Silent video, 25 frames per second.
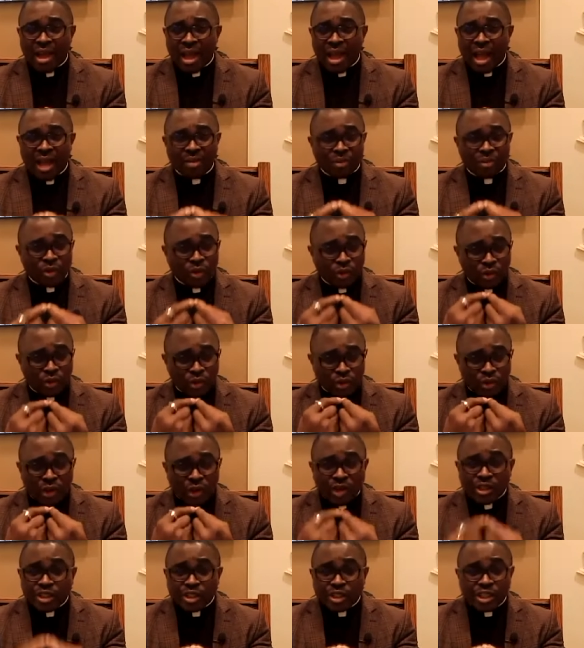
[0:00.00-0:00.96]
I'm going to
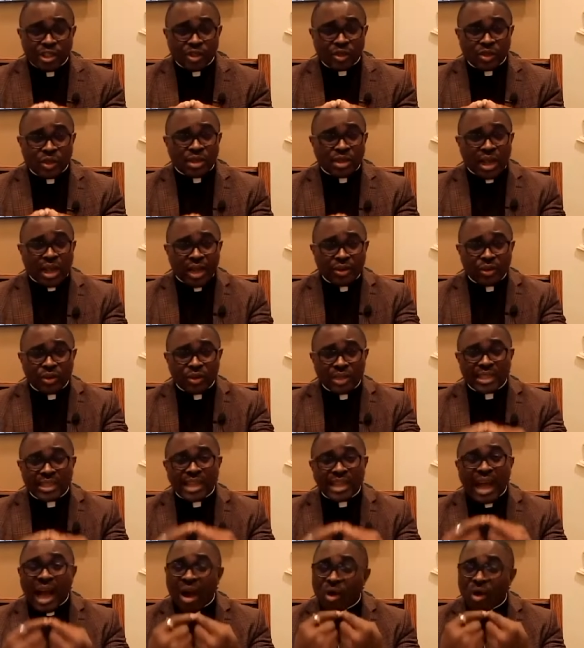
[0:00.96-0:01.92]
touch Jesus. I know that
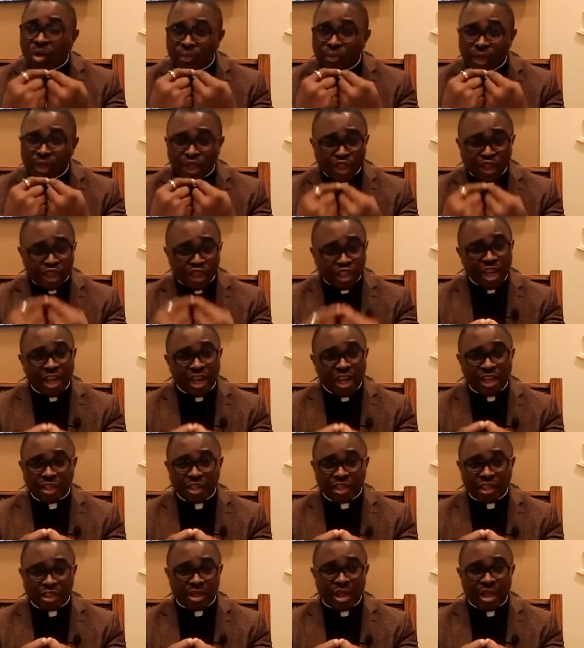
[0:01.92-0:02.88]
I will be
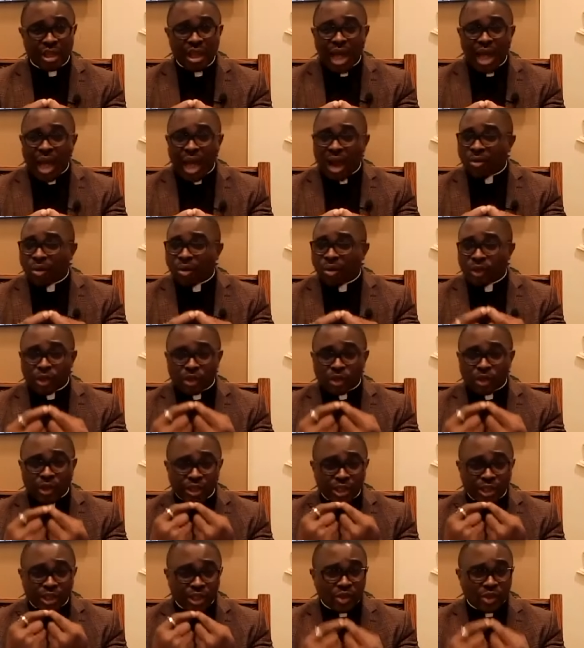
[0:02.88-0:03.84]
changed. I'm going to
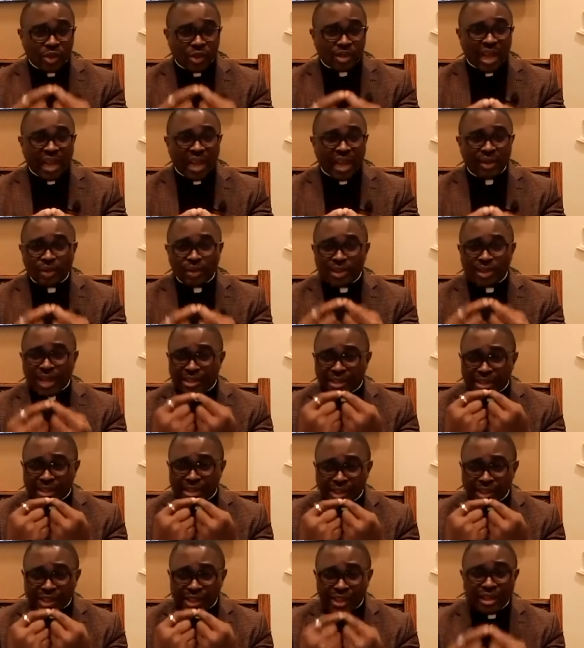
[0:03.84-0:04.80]
touch Jesus. I know that
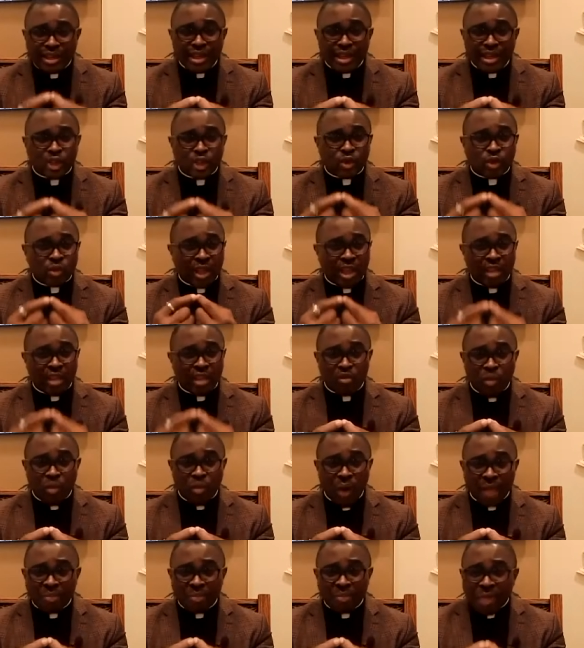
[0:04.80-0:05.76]
this sickness will give way.